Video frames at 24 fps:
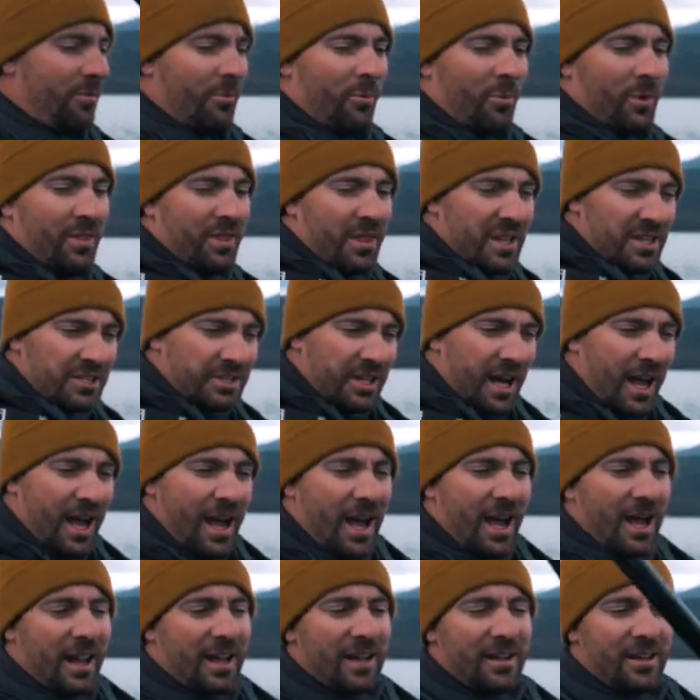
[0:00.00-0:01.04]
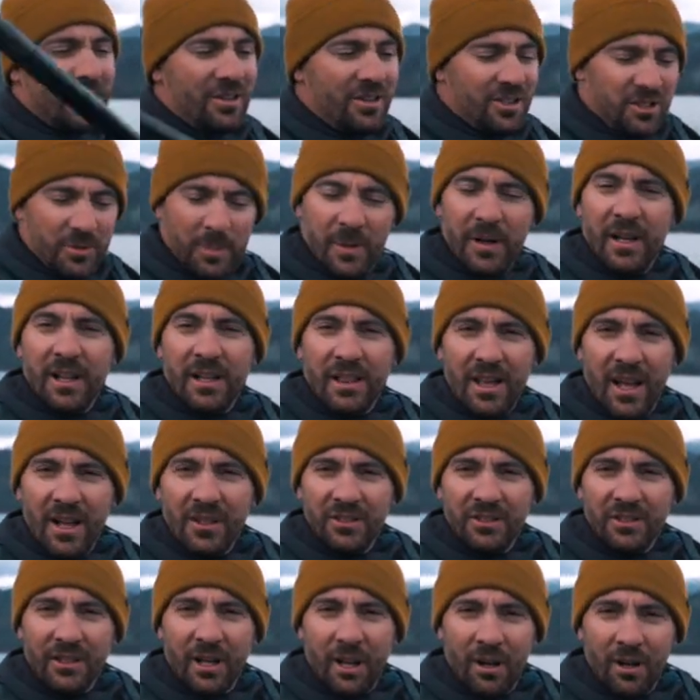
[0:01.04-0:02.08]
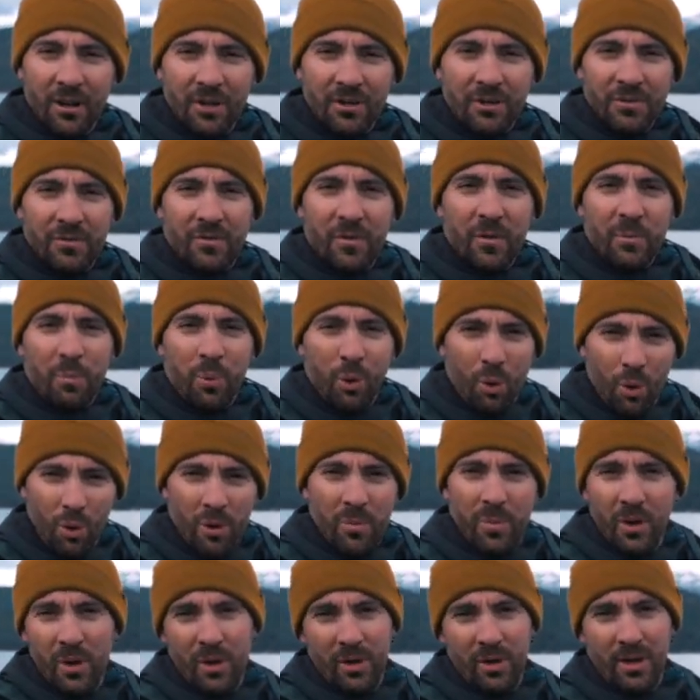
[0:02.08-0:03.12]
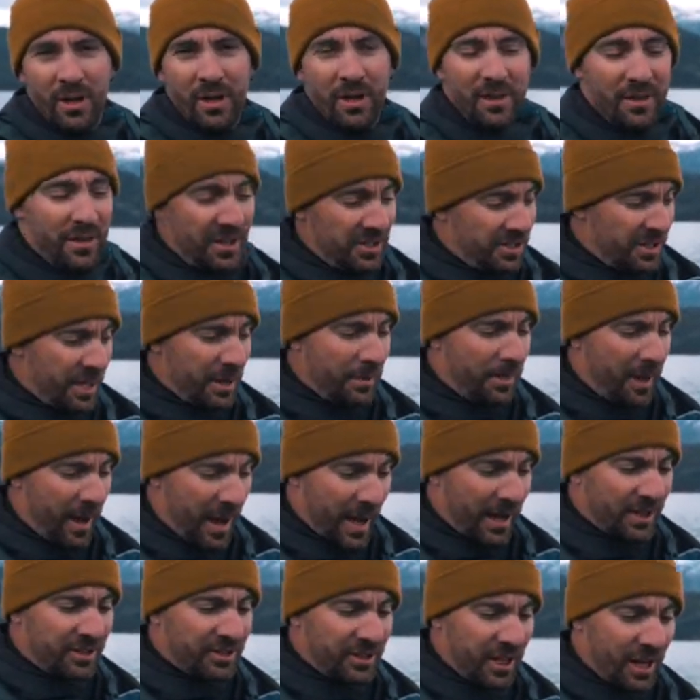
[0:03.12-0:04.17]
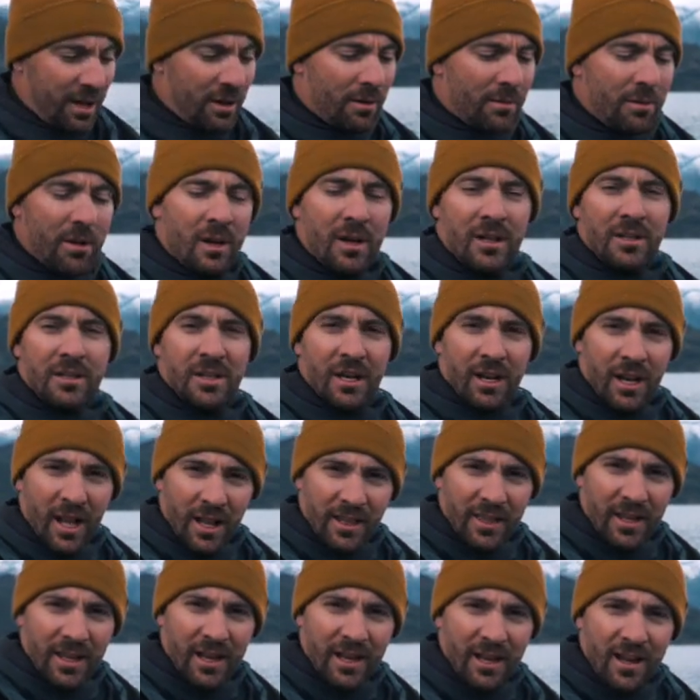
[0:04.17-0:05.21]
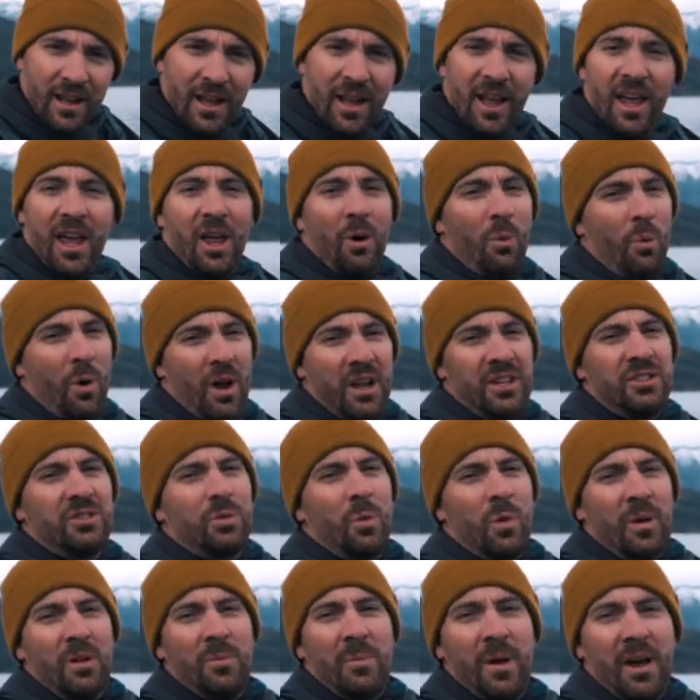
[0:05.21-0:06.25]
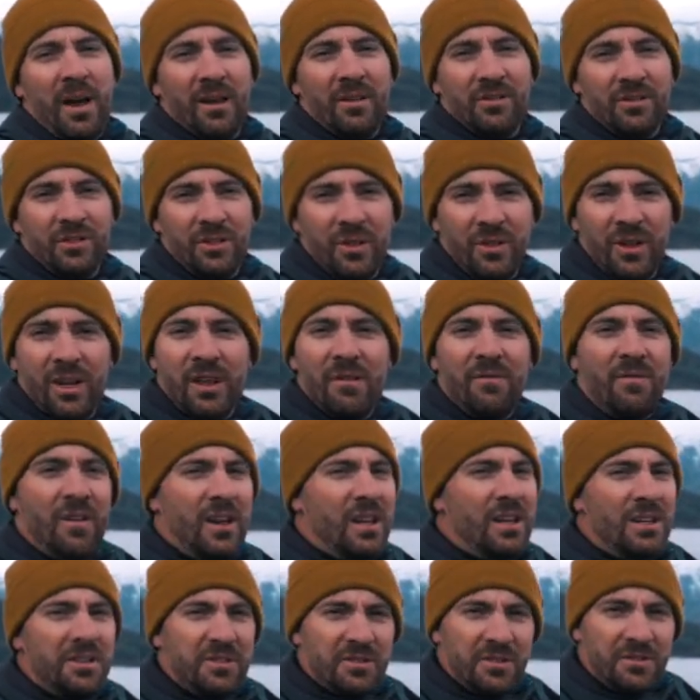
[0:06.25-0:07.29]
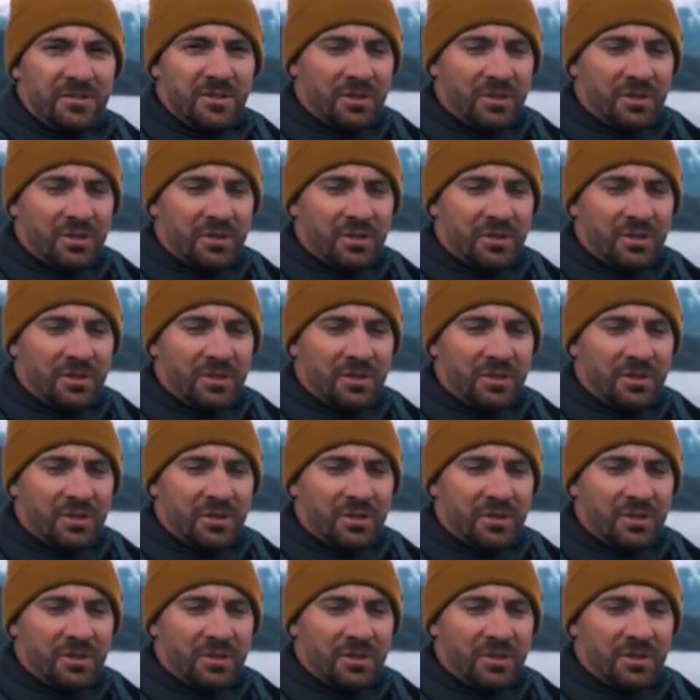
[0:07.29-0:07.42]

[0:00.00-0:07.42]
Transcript: With this kayak, you're spending $1,000 for portability. This thing packs down to nothing and weighs 20 pounds. So the convenience of